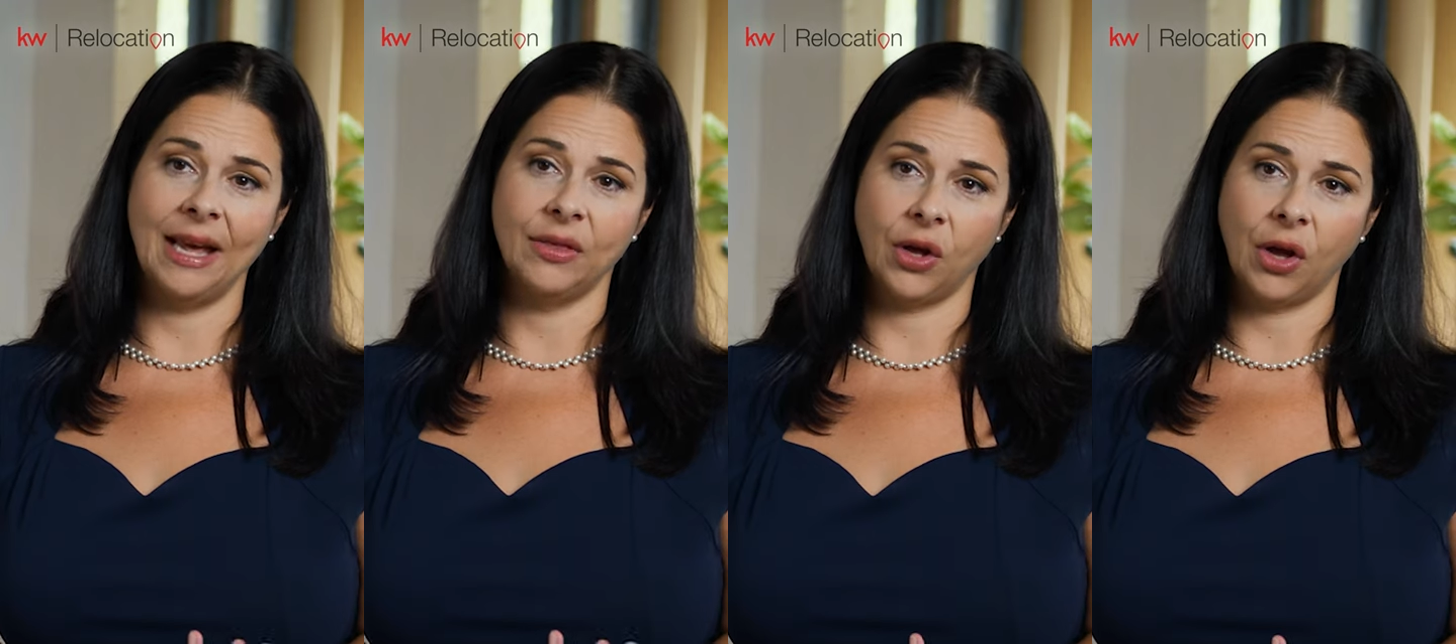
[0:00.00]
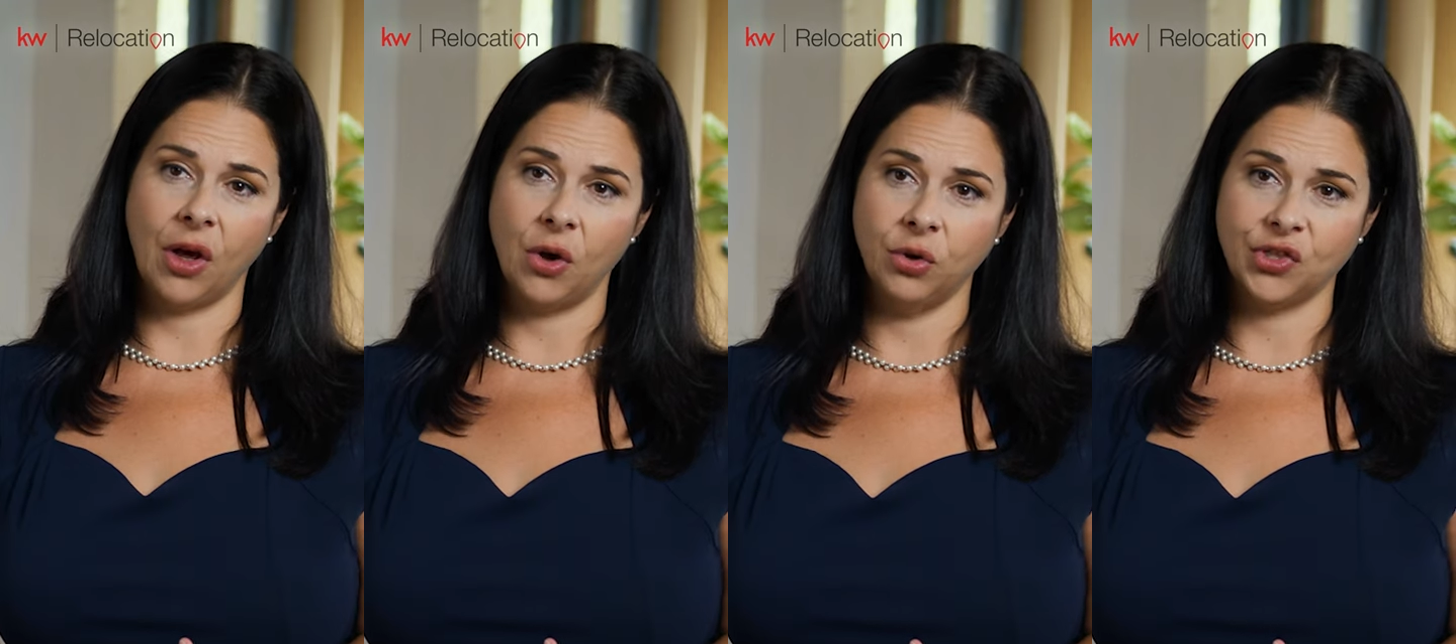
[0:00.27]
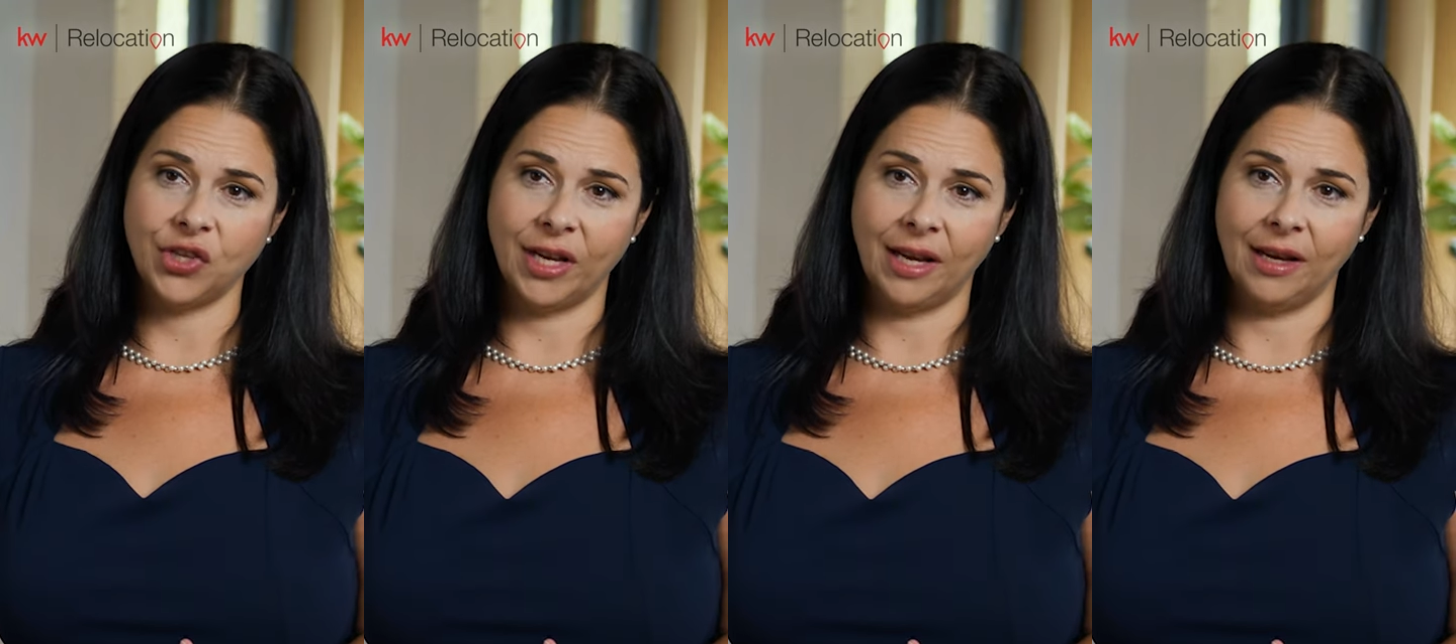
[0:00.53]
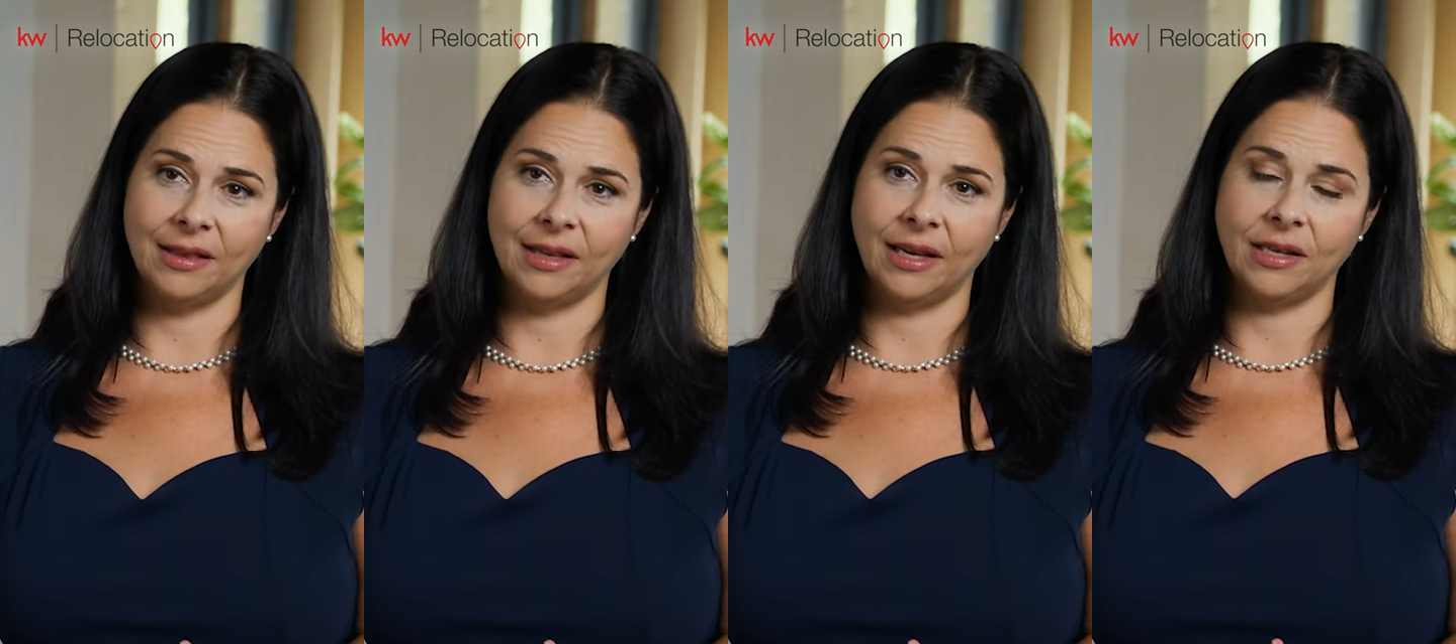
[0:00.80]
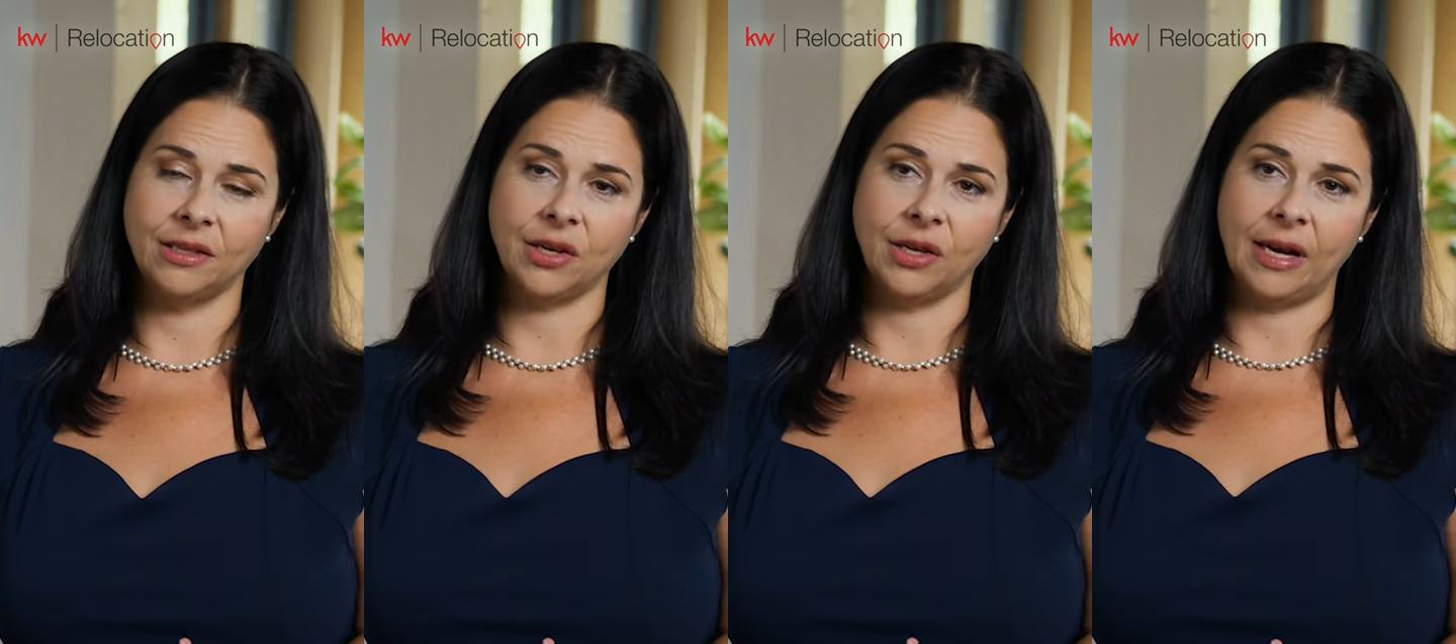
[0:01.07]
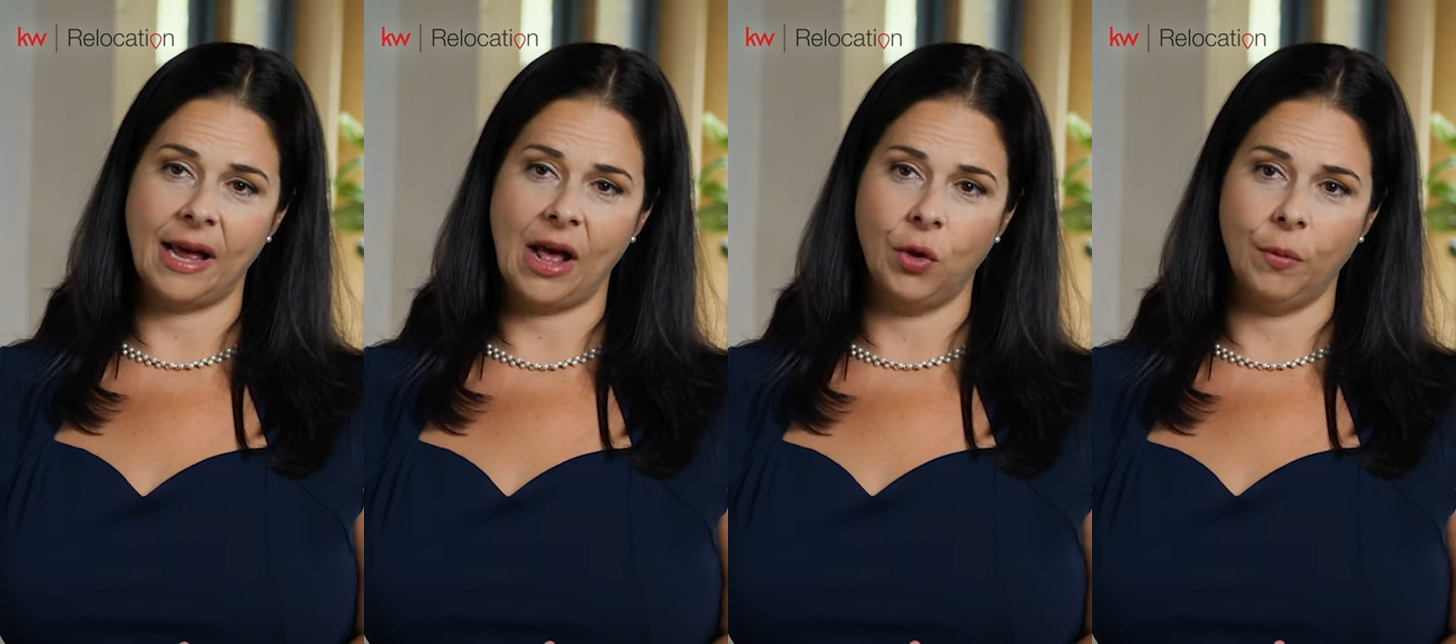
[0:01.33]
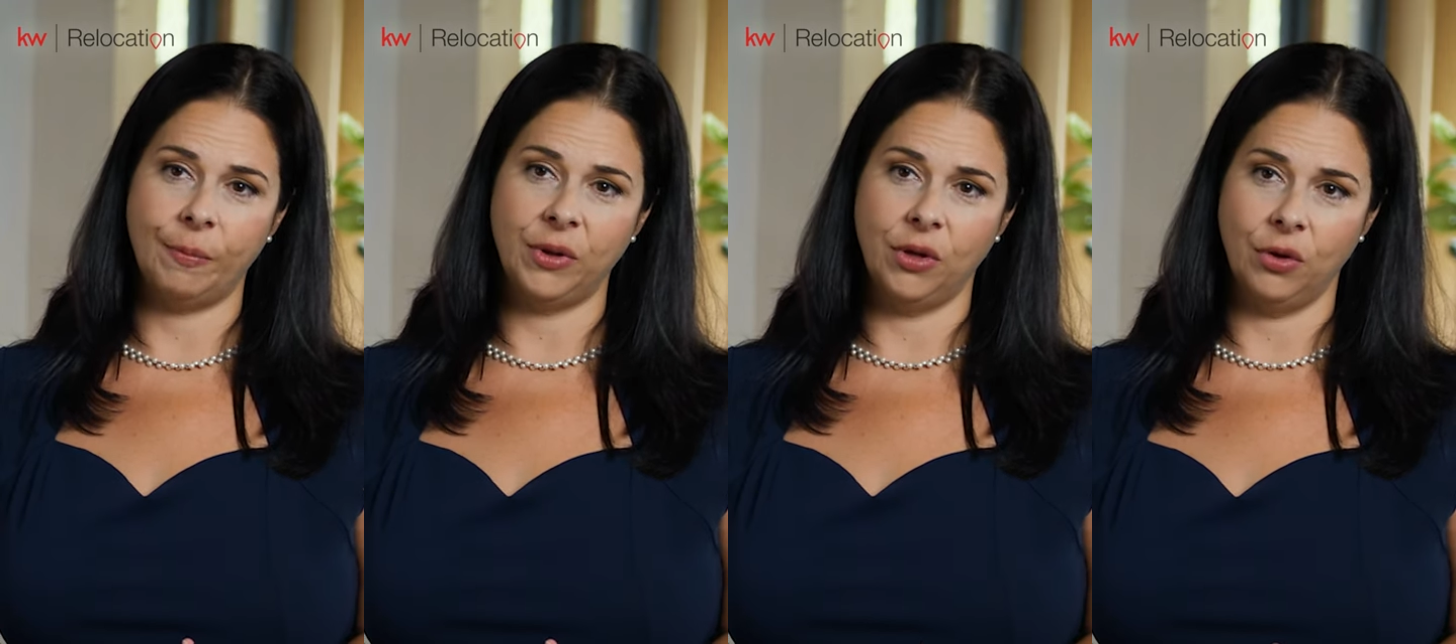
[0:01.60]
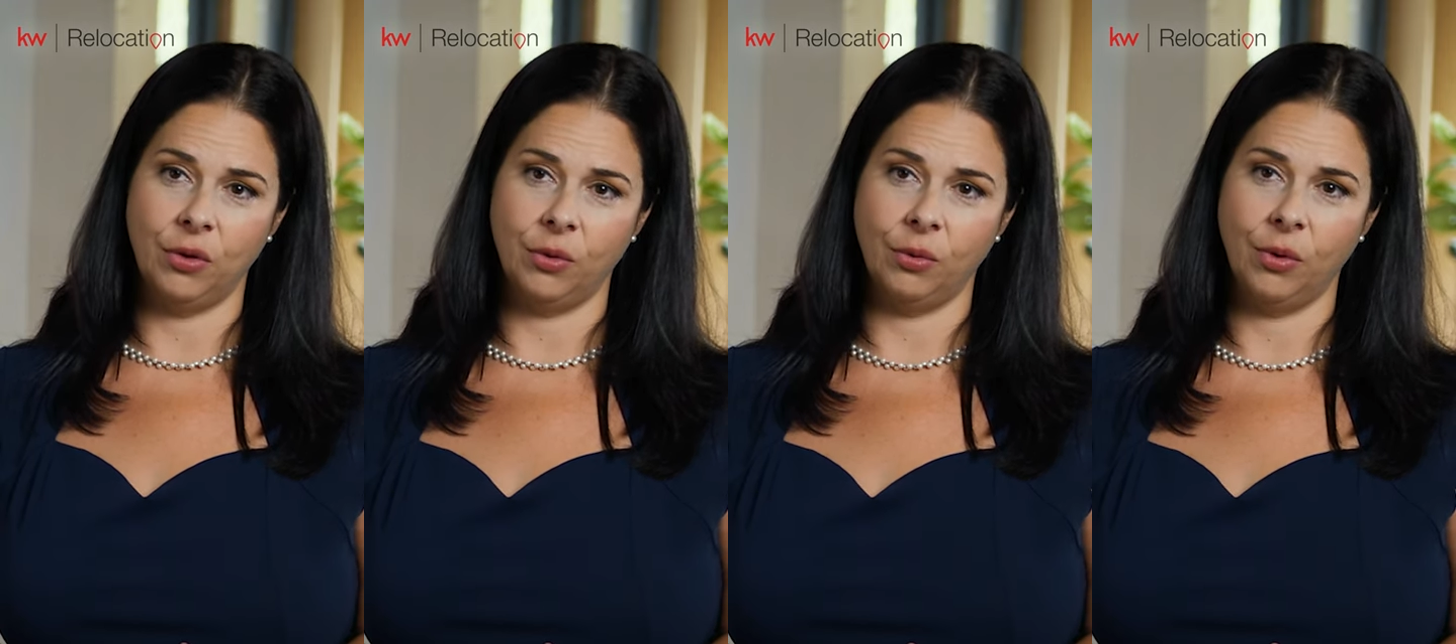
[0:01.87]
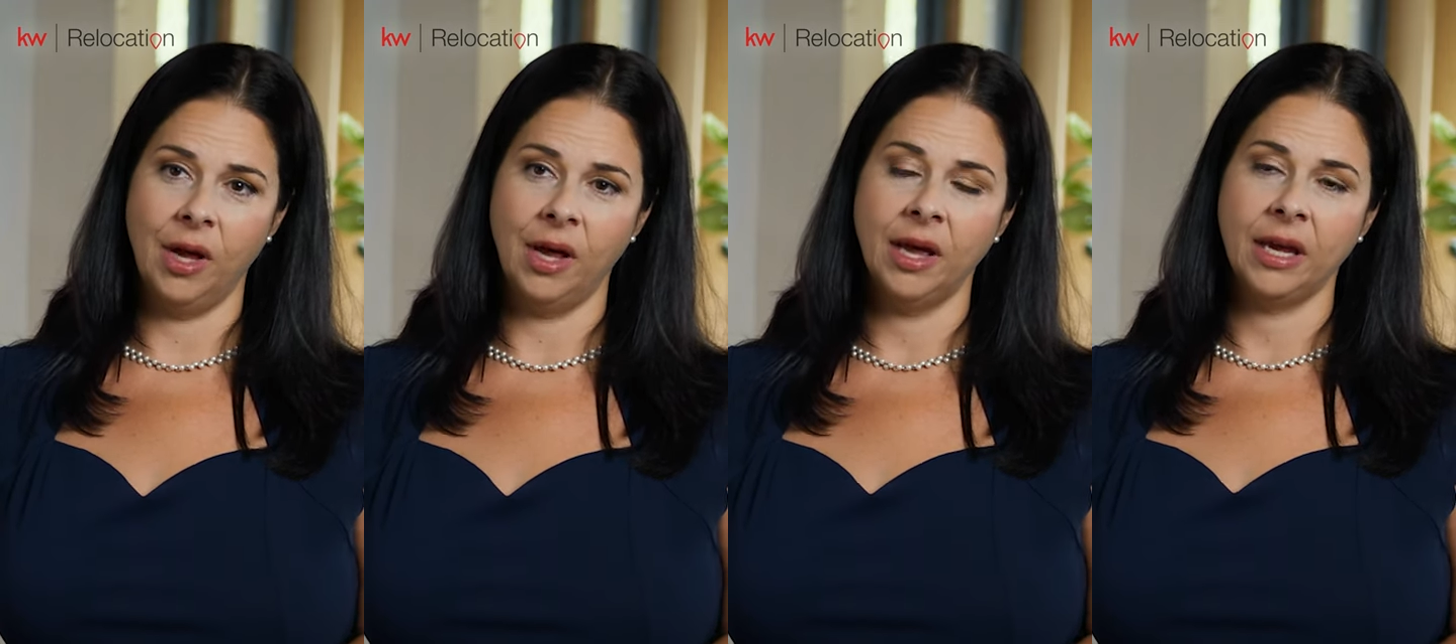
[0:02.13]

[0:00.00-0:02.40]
and the coaching that is going to help you